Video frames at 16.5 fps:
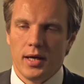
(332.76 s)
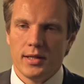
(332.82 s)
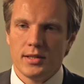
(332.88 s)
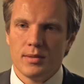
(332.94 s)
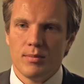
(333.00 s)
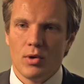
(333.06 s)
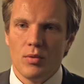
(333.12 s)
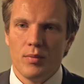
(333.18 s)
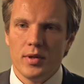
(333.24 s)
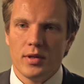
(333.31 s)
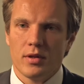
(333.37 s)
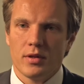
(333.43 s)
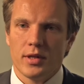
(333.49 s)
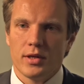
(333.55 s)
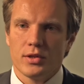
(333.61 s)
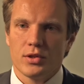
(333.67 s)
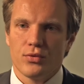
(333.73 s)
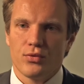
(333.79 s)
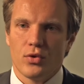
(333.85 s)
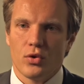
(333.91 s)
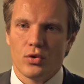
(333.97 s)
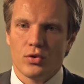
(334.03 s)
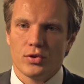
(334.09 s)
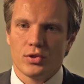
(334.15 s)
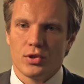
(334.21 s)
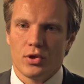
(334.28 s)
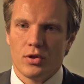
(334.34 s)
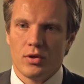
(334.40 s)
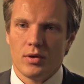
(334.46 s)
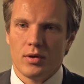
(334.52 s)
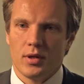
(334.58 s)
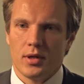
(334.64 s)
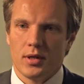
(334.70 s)
At the moment, there is a focus
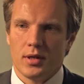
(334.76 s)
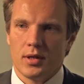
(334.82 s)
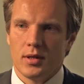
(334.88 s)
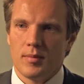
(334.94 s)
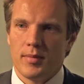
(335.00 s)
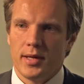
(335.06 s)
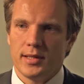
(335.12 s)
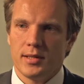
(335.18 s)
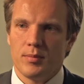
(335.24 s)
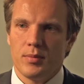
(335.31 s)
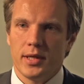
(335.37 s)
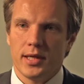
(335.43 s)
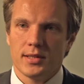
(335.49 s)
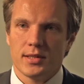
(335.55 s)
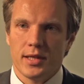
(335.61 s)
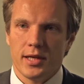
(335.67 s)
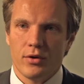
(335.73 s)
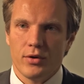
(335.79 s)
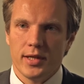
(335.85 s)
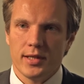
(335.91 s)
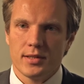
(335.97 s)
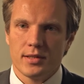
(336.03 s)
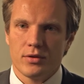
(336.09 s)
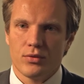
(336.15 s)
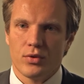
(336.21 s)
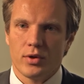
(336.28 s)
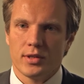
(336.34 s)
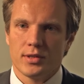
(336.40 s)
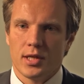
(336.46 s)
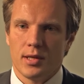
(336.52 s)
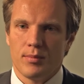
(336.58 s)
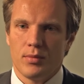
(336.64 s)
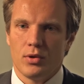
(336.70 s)
on multiplex arrays, for
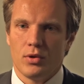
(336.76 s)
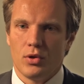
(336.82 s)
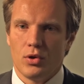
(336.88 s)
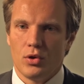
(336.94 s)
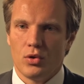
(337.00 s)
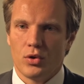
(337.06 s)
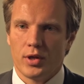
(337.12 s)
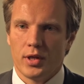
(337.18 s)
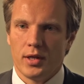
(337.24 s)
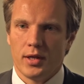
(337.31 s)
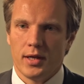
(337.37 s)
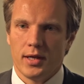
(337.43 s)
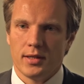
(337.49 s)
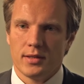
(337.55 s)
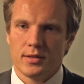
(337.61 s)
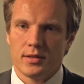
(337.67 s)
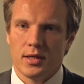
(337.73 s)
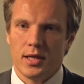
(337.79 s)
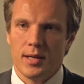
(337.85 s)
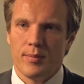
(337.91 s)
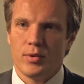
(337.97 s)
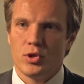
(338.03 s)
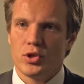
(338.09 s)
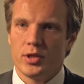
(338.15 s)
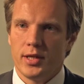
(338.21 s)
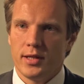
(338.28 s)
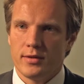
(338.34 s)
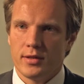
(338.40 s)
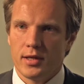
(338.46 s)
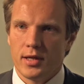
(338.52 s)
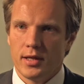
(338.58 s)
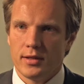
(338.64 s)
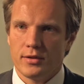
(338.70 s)
example, looking at
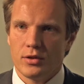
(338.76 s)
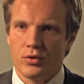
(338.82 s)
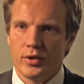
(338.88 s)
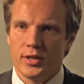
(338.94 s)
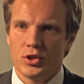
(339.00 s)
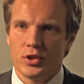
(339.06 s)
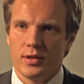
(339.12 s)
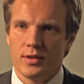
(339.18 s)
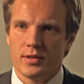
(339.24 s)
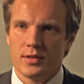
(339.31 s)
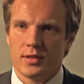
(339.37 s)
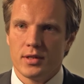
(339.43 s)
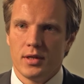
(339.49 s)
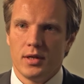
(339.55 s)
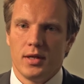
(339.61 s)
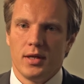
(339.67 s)
epigenetic alterations.